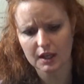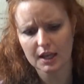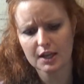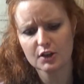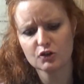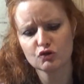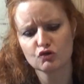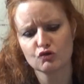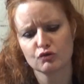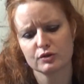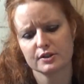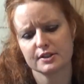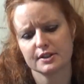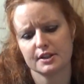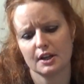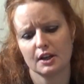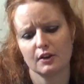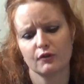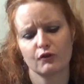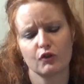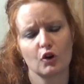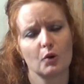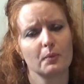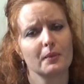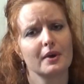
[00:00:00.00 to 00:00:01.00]

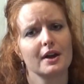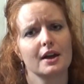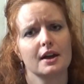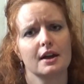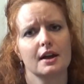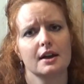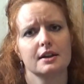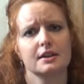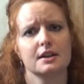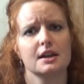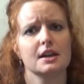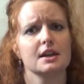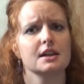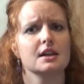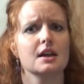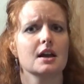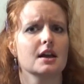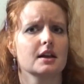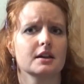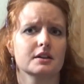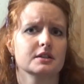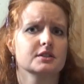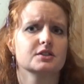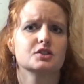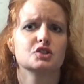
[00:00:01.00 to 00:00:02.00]
interesting from an
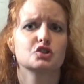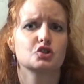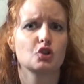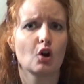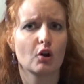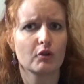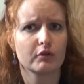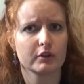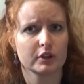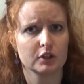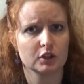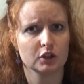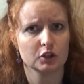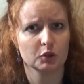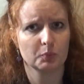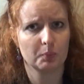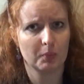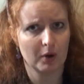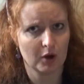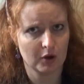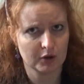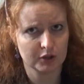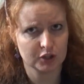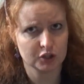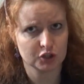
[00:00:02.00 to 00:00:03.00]
historical
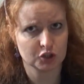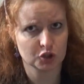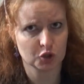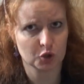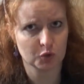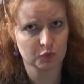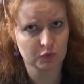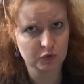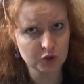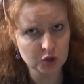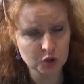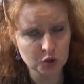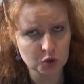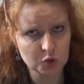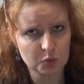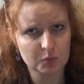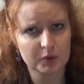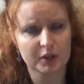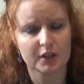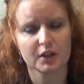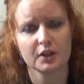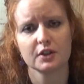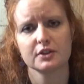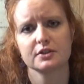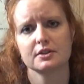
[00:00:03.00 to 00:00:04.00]
point of view,
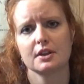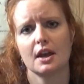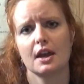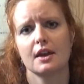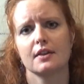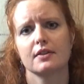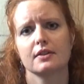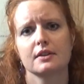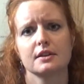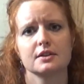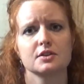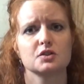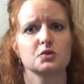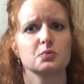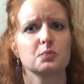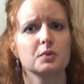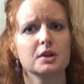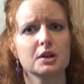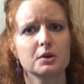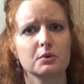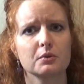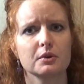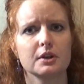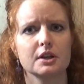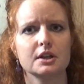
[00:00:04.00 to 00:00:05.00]
because in this
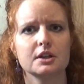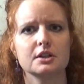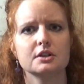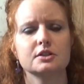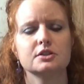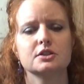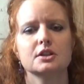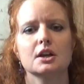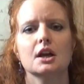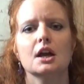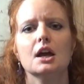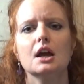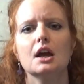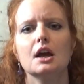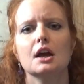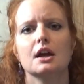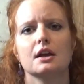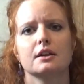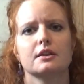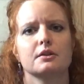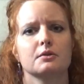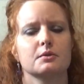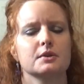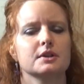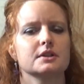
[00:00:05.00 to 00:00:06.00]
period
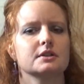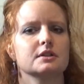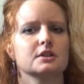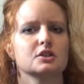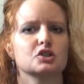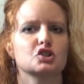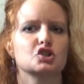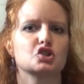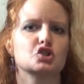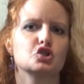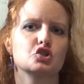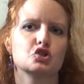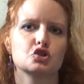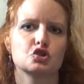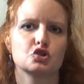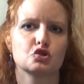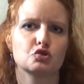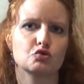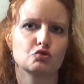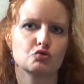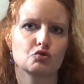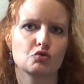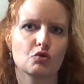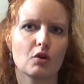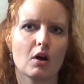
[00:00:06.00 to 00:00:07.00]
there is this
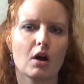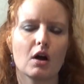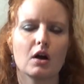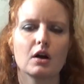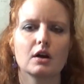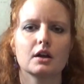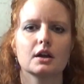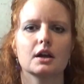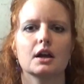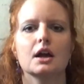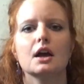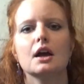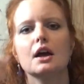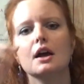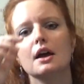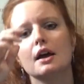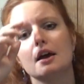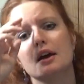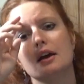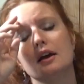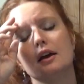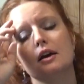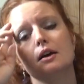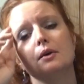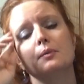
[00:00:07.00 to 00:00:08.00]
strong
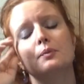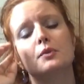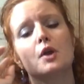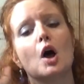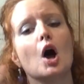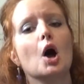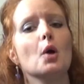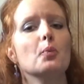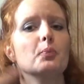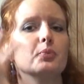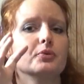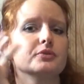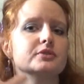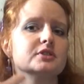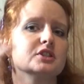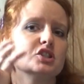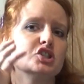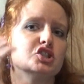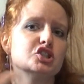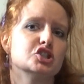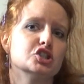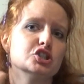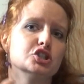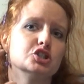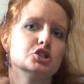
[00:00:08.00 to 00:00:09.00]

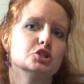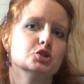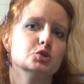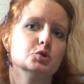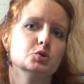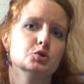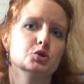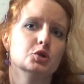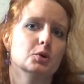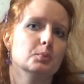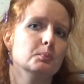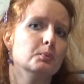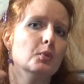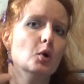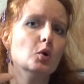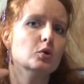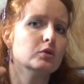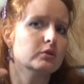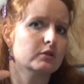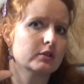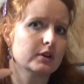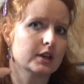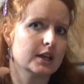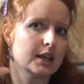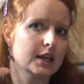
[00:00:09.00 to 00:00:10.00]
opposition to the
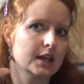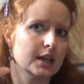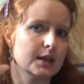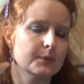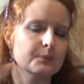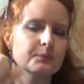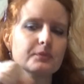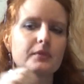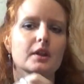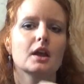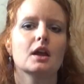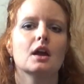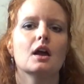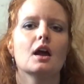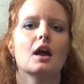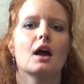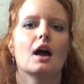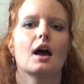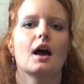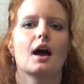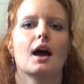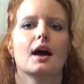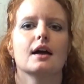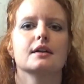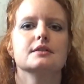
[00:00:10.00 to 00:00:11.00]
monarchy,
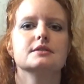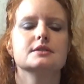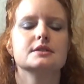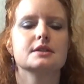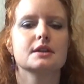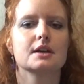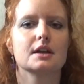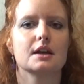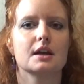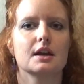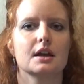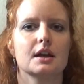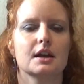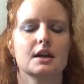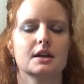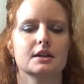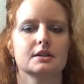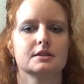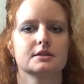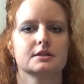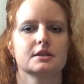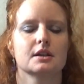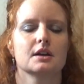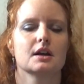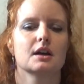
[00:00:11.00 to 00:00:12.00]
and
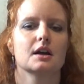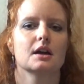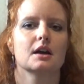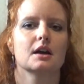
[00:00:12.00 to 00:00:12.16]
it